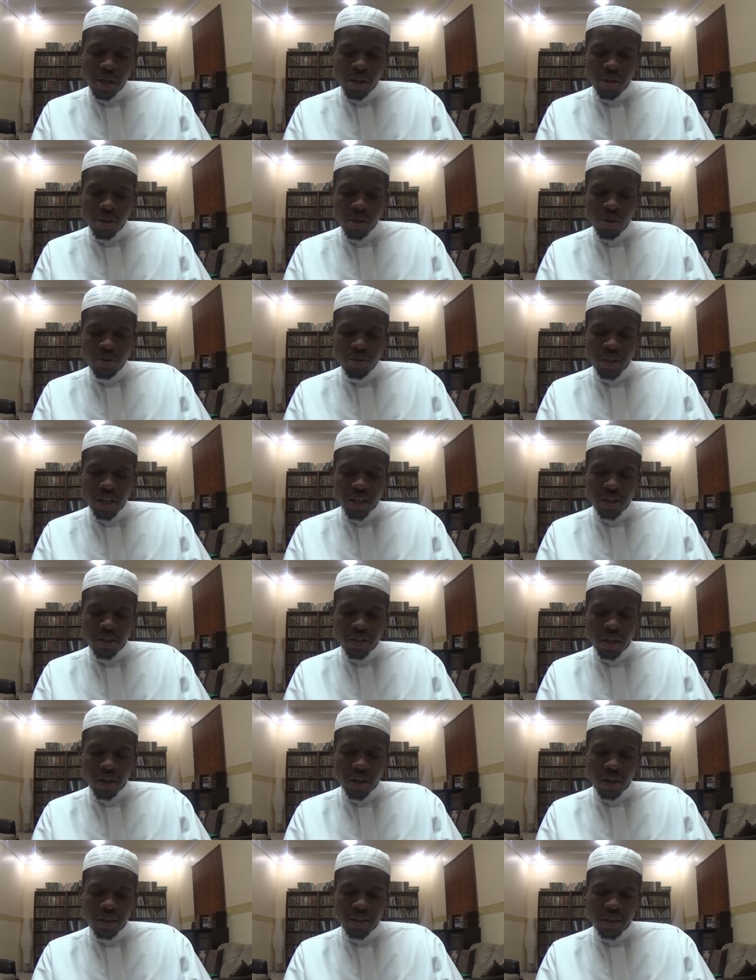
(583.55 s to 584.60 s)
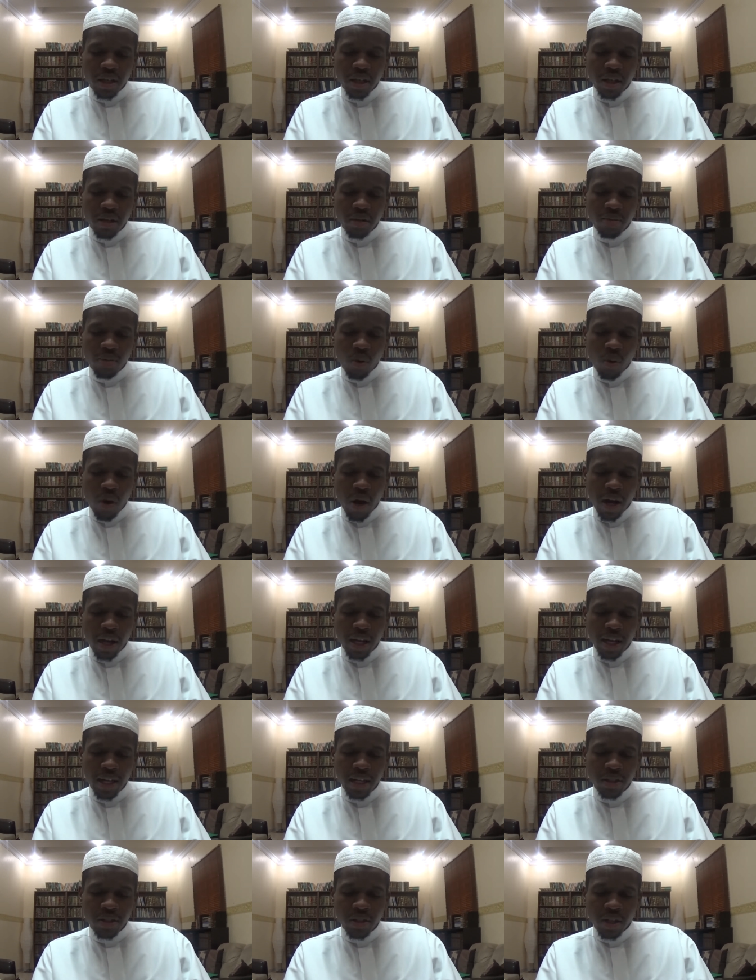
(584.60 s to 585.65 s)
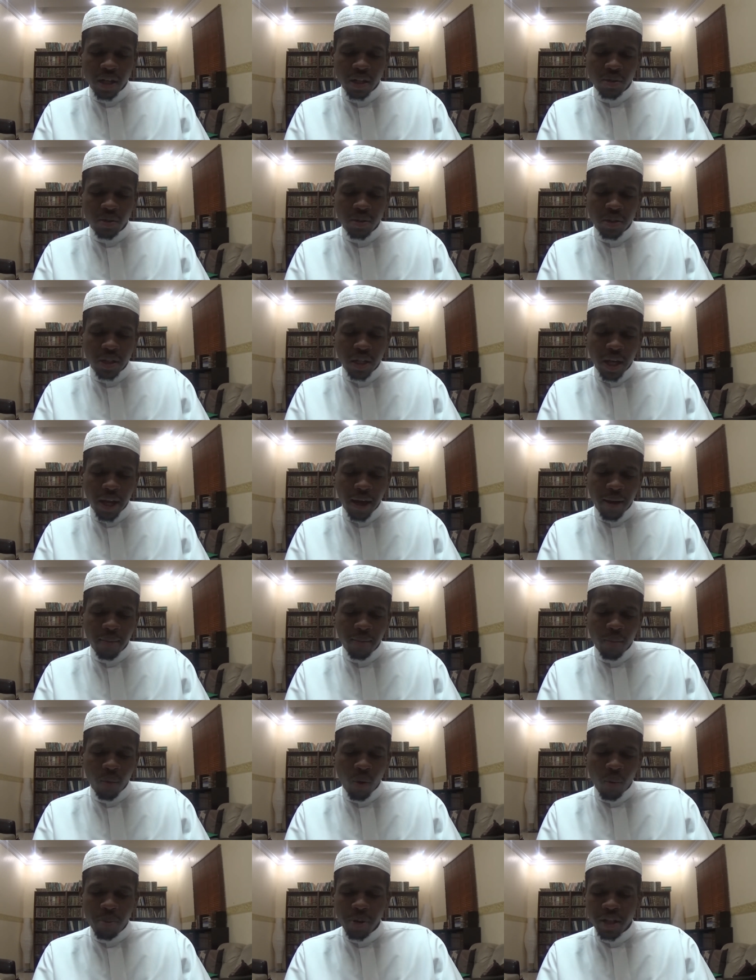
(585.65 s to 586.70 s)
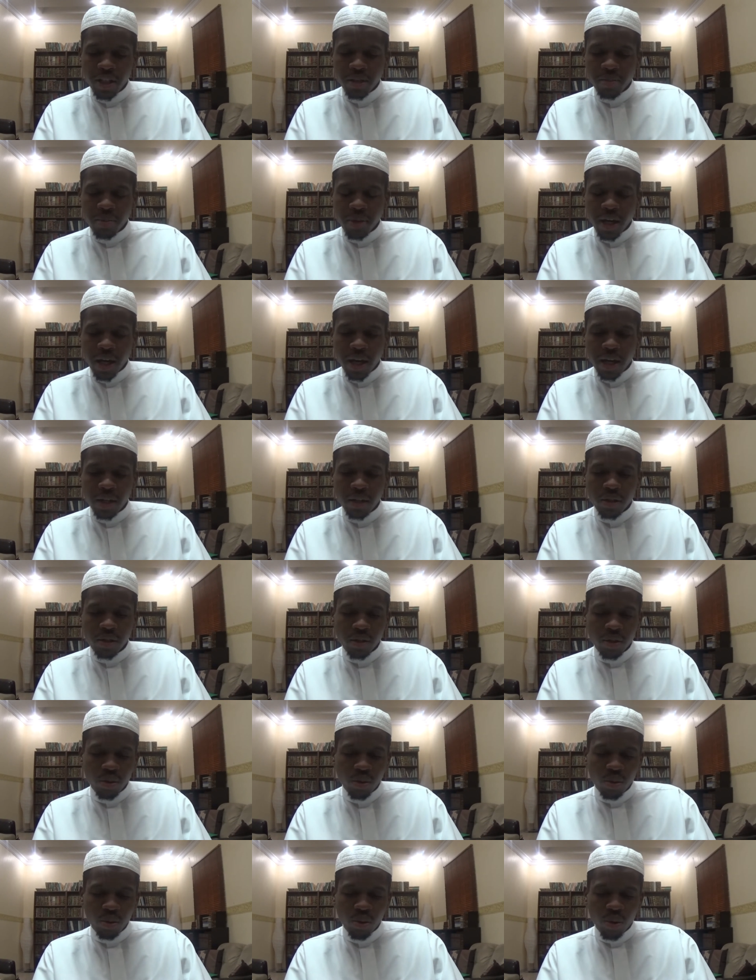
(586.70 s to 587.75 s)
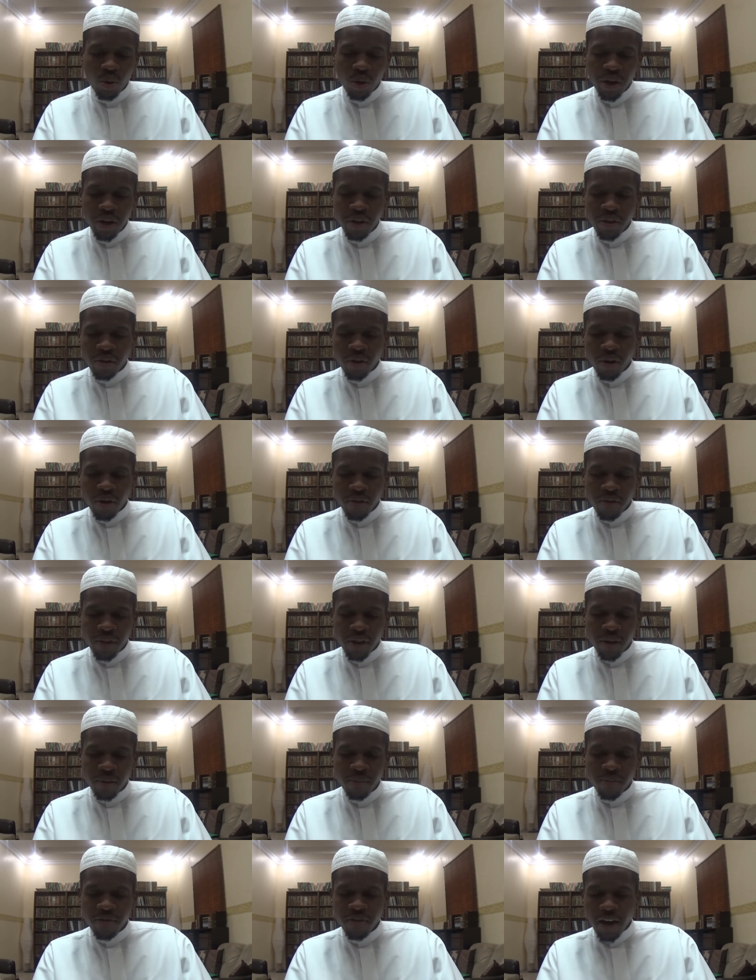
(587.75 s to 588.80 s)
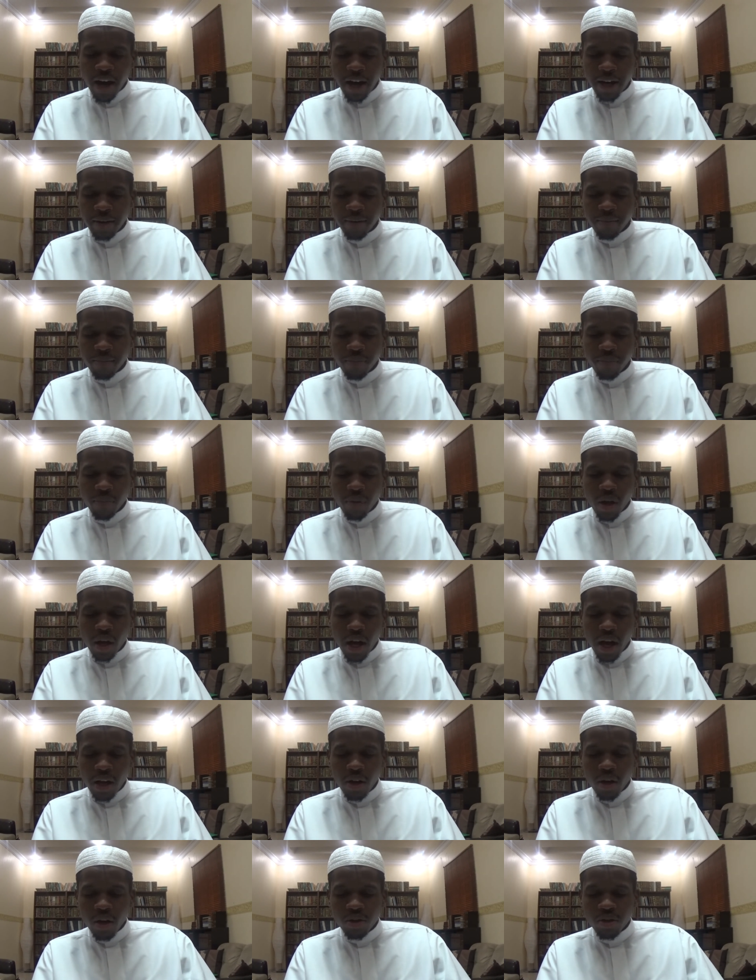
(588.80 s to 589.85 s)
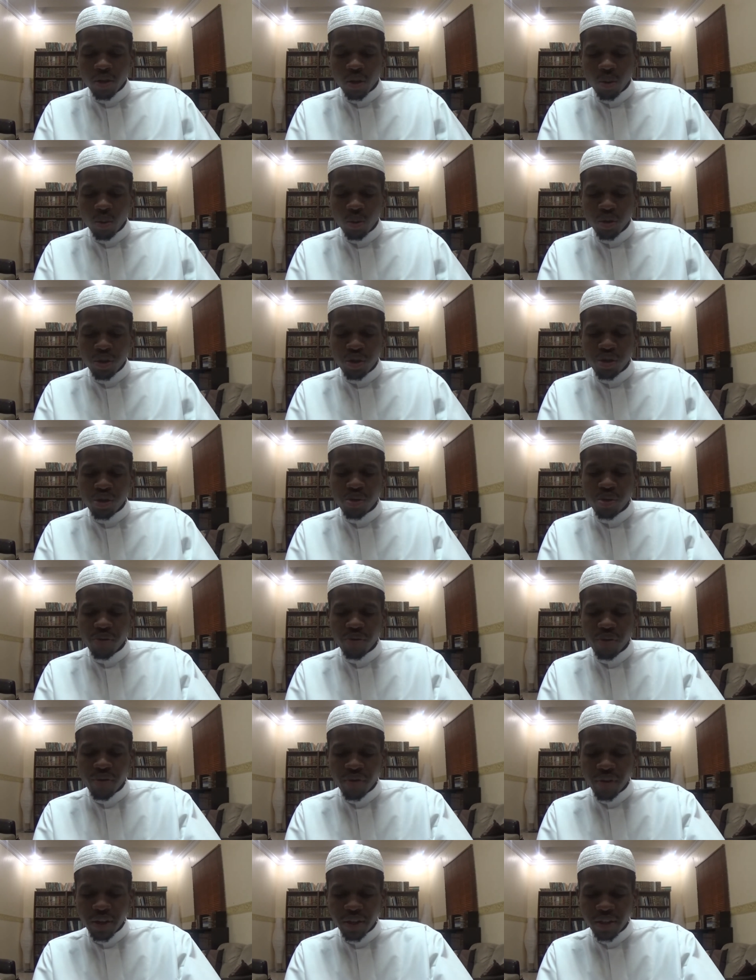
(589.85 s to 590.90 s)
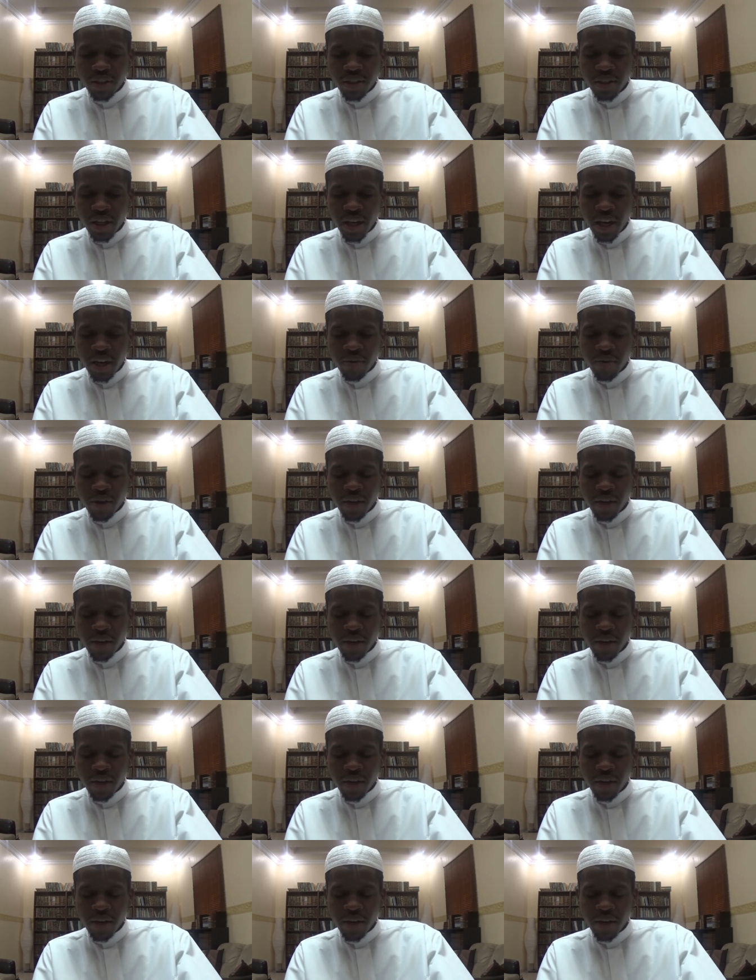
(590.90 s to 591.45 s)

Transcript: do you say Sallallahu Alaihi Wasallam or Alayhi Salatu Wasalam or peace be on you or either of them? Fine. And also, what should you do if you forget to say and